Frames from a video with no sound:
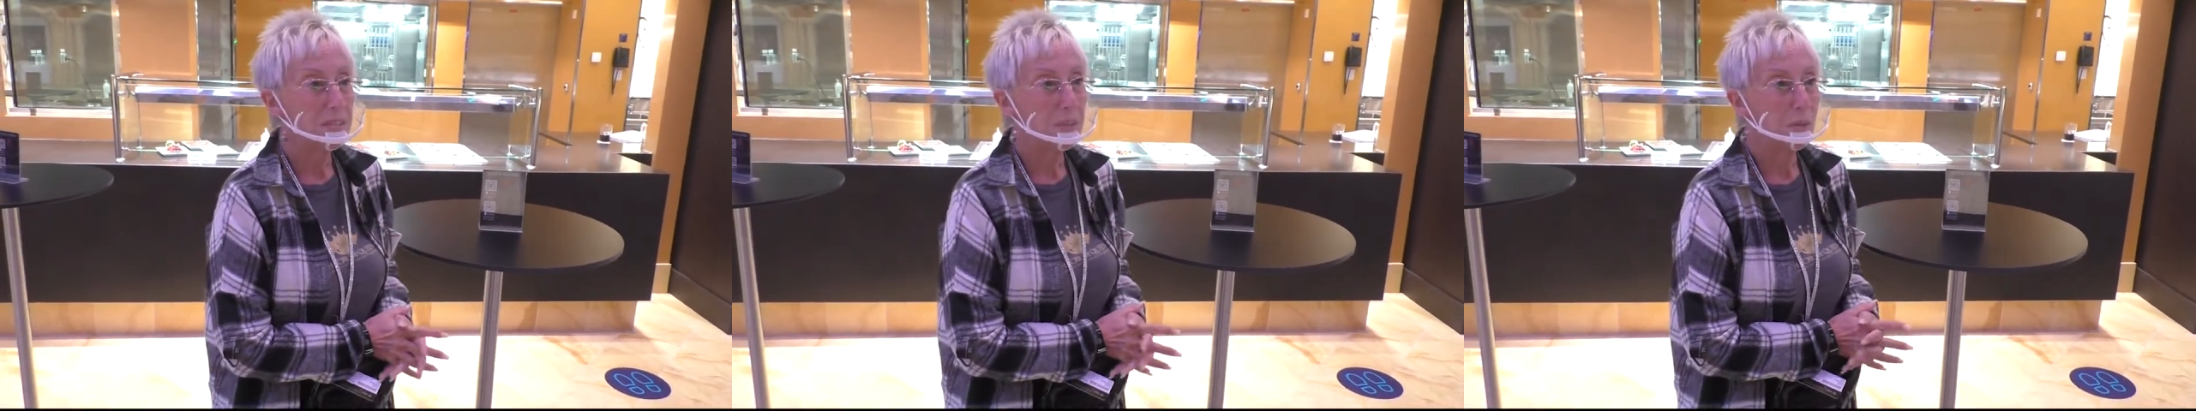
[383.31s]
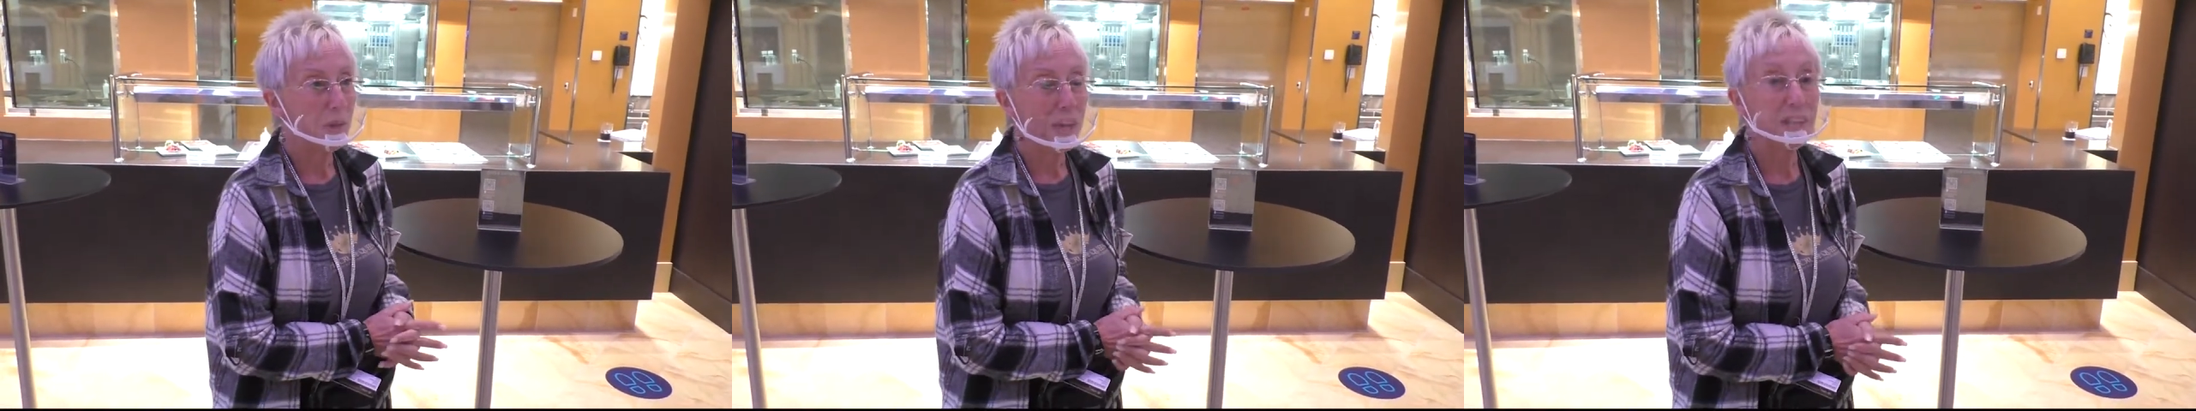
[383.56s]

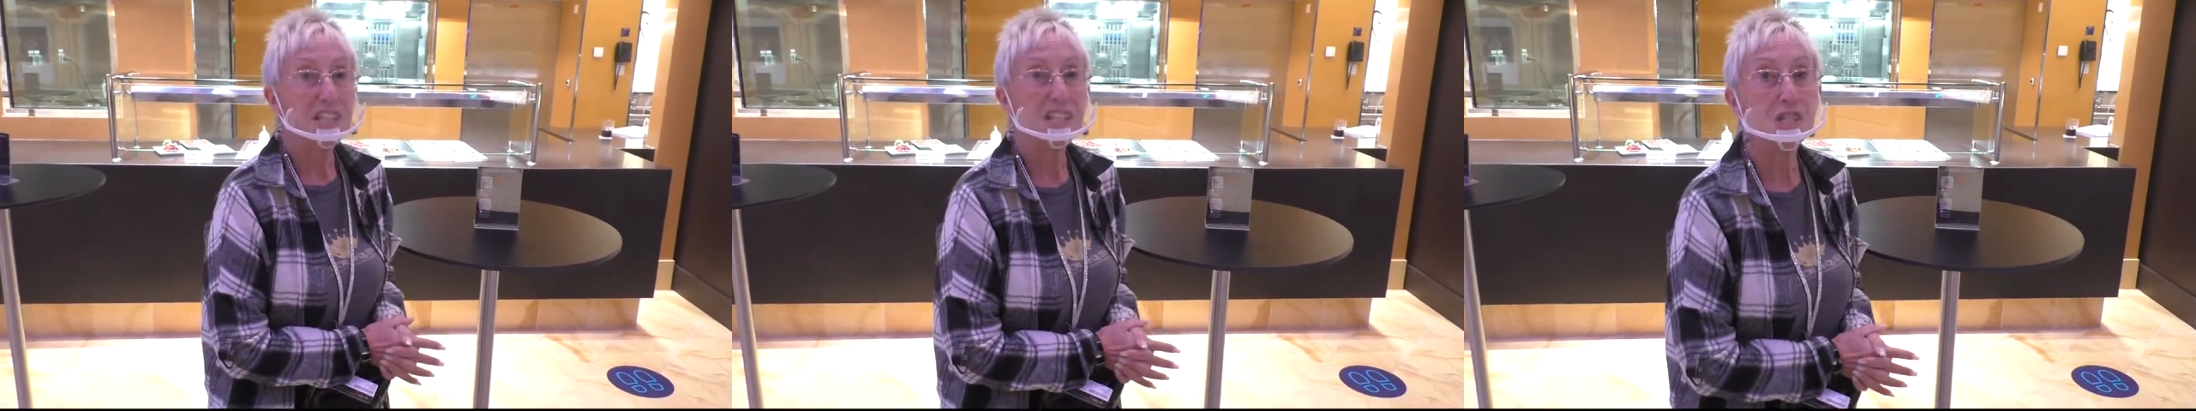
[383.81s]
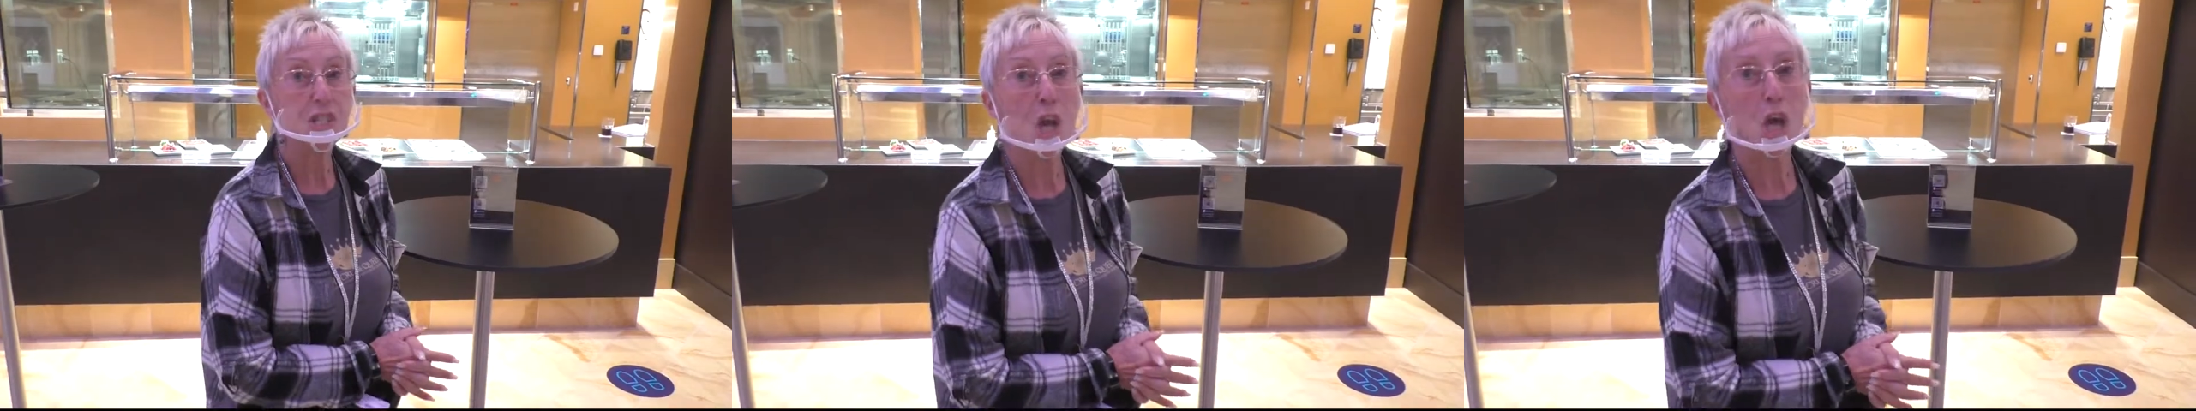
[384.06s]
So an
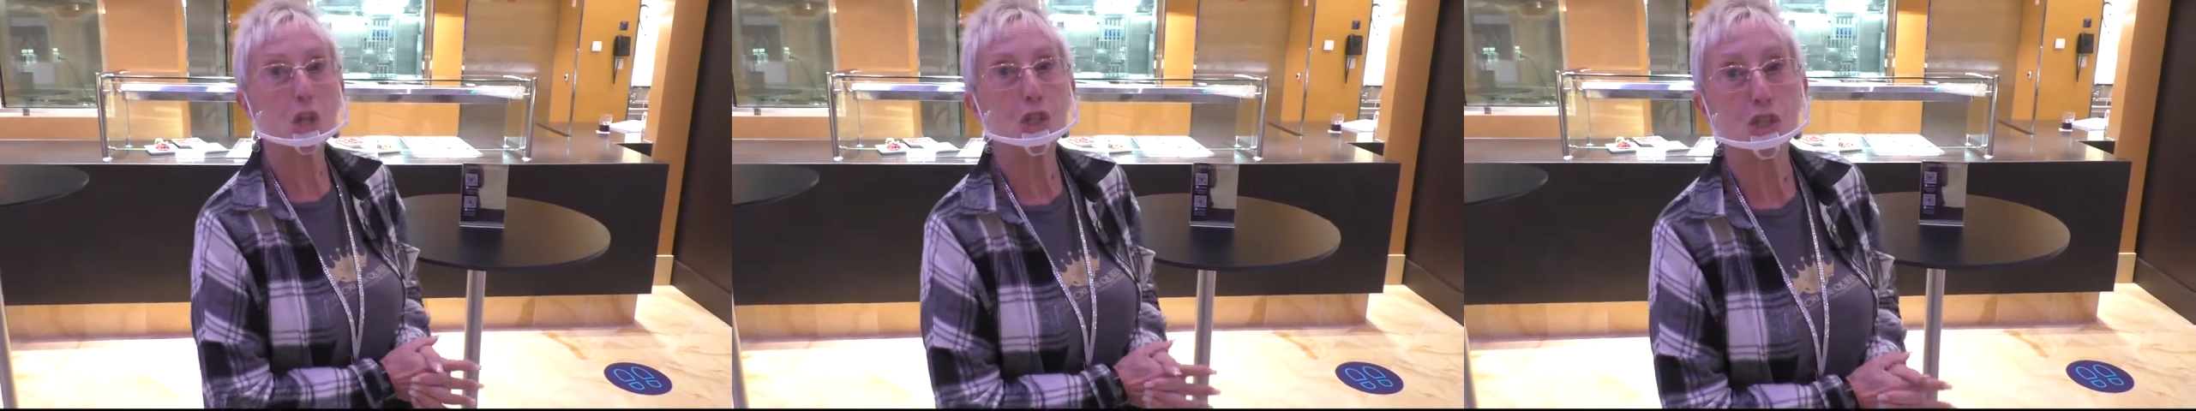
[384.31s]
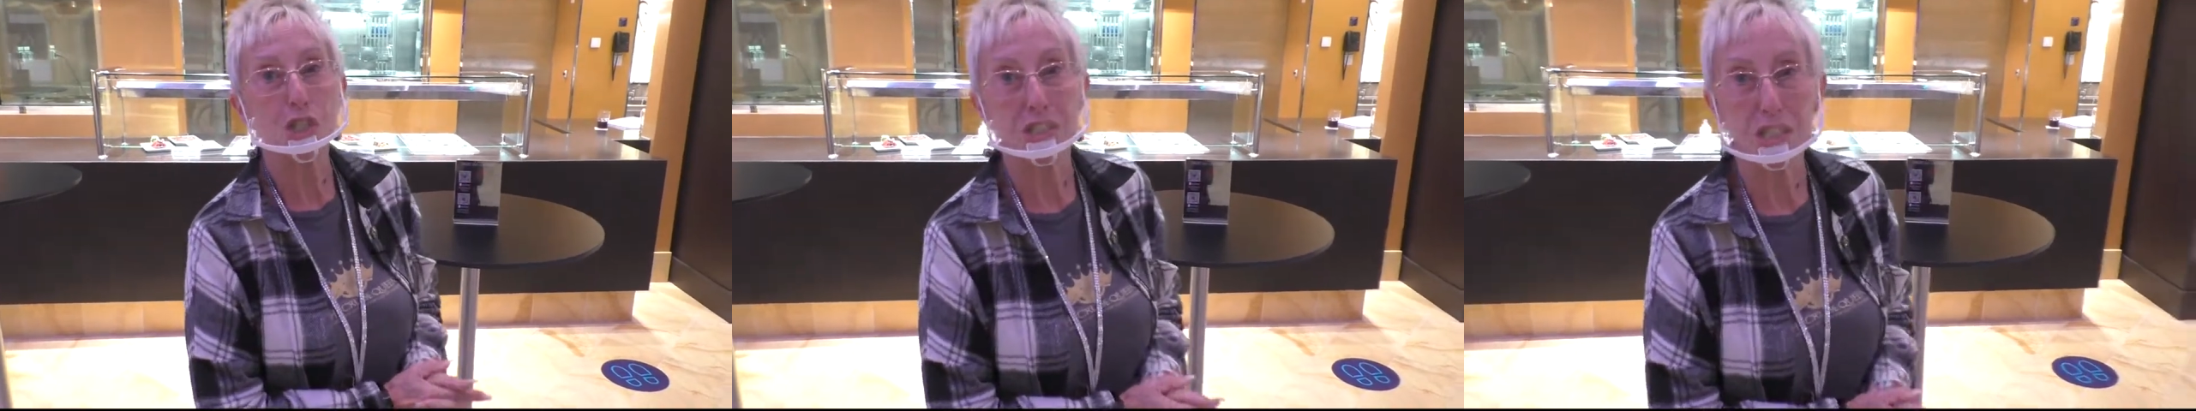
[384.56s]

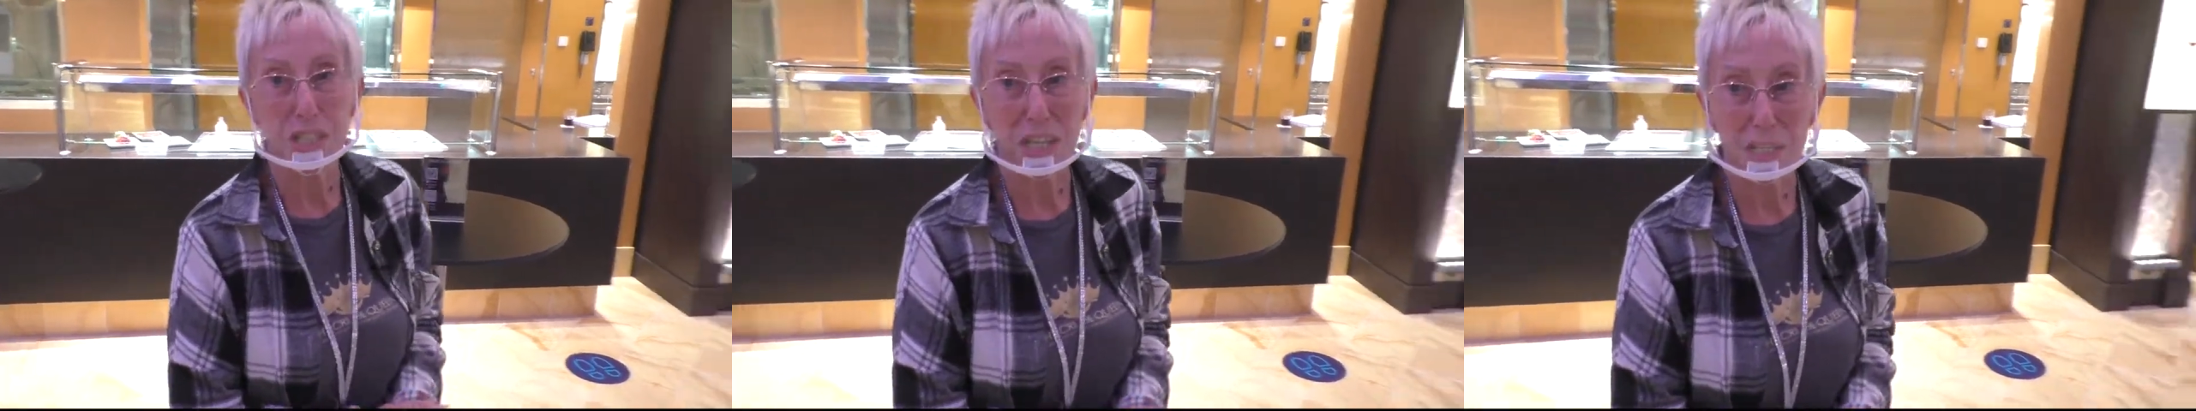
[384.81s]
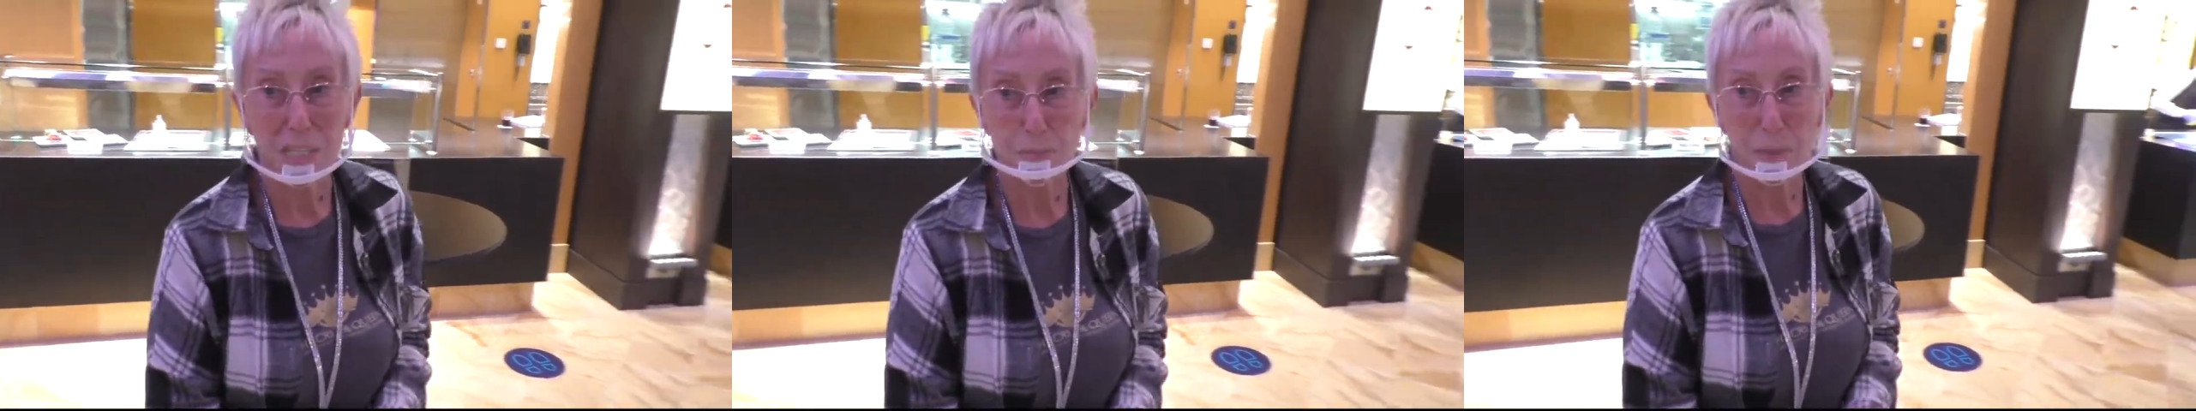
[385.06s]
indulgent
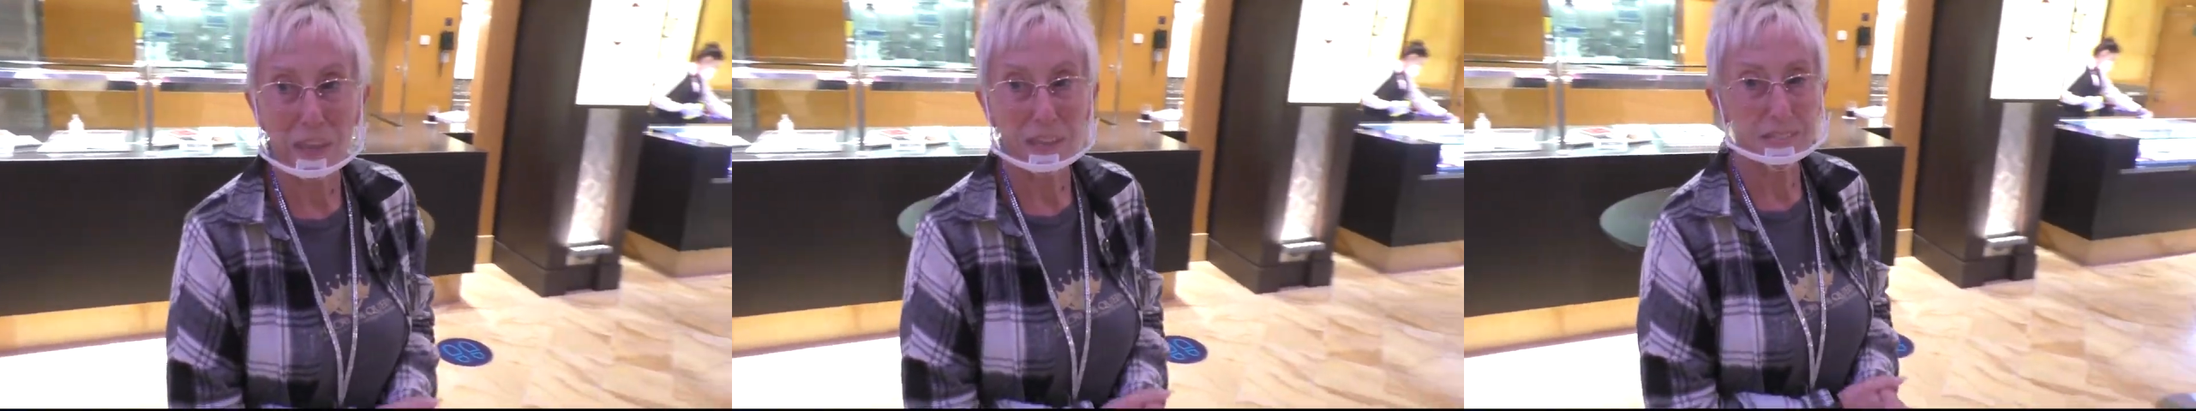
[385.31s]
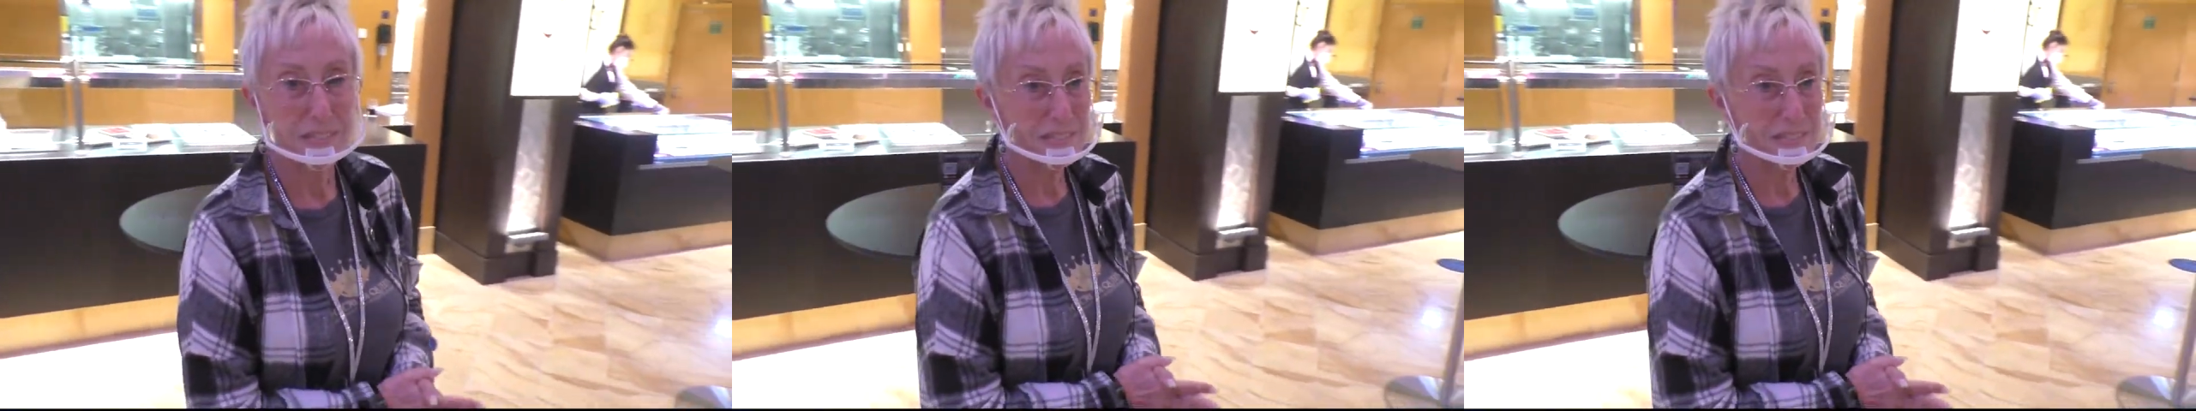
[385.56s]
space.